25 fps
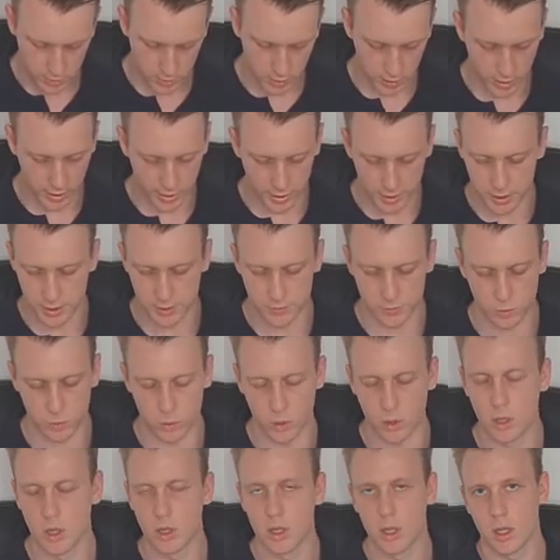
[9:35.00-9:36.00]
is 4.
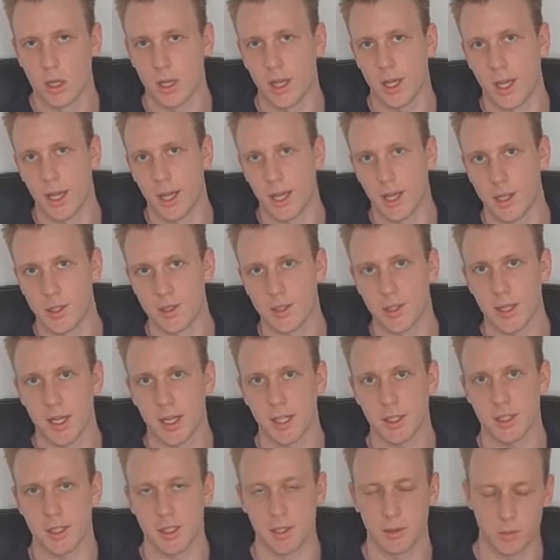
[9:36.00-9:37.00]
And so
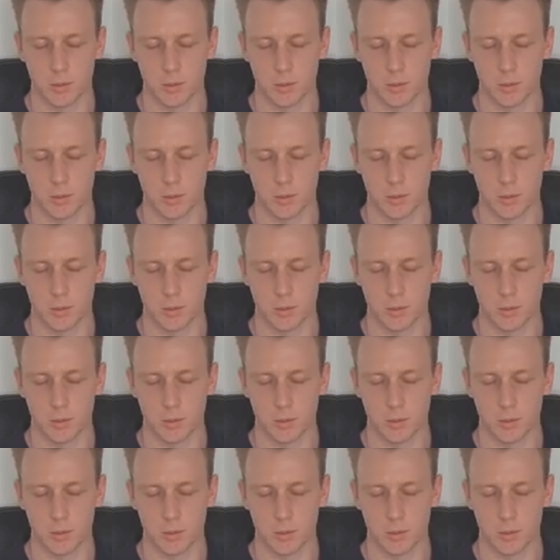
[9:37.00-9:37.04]
that's it.